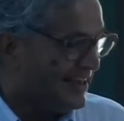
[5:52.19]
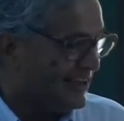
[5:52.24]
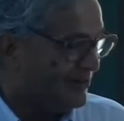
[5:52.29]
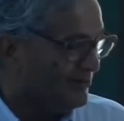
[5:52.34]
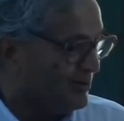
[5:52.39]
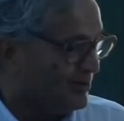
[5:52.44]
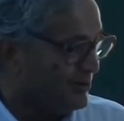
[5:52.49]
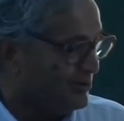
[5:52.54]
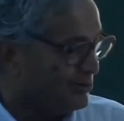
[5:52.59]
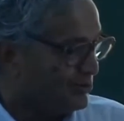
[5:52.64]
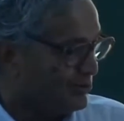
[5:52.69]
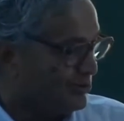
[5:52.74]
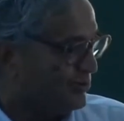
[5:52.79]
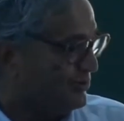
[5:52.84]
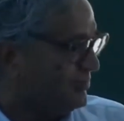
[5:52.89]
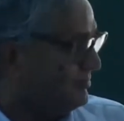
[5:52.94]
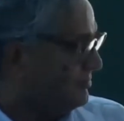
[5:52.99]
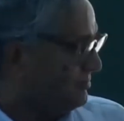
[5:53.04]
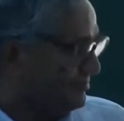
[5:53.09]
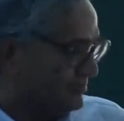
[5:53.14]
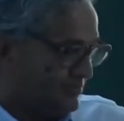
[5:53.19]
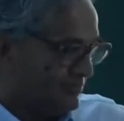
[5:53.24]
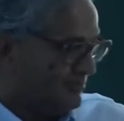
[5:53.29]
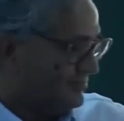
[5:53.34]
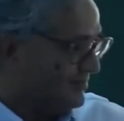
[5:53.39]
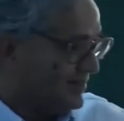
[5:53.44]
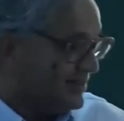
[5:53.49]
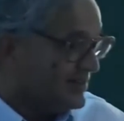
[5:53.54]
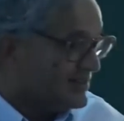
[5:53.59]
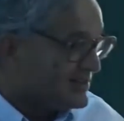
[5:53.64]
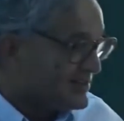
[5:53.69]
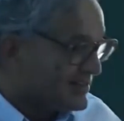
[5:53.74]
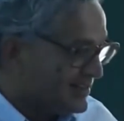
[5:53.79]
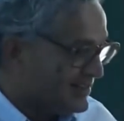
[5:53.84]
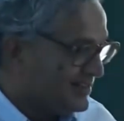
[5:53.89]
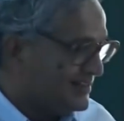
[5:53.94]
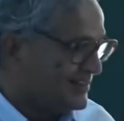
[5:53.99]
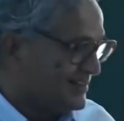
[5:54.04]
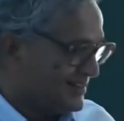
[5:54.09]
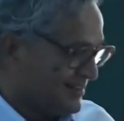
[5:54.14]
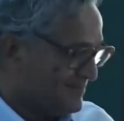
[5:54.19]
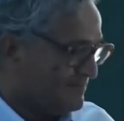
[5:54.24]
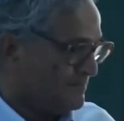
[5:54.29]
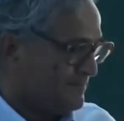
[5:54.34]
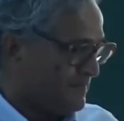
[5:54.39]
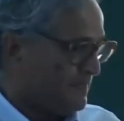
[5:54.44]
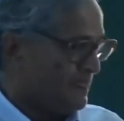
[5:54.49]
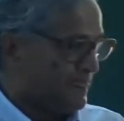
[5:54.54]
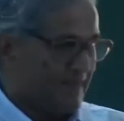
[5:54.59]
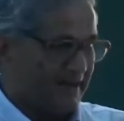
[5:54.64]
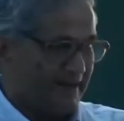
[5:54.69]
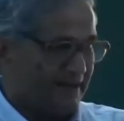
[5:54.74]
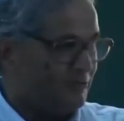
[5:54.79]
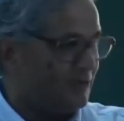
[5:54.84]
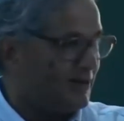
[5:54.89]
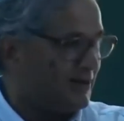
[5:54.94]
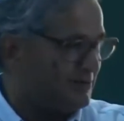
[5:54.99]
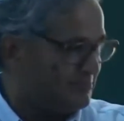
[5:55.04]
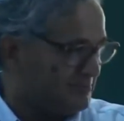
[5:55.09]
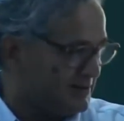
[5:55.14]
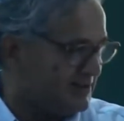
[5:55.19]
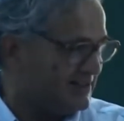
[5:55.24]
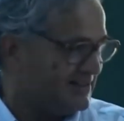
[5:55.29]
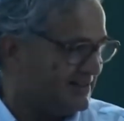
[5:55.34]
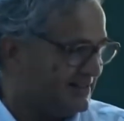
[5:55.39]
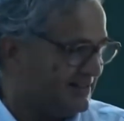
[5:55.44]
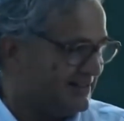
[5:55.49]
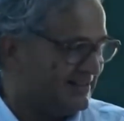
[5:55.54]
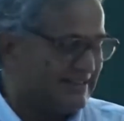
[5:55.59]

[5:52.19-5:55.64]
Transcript: he will look through various other environment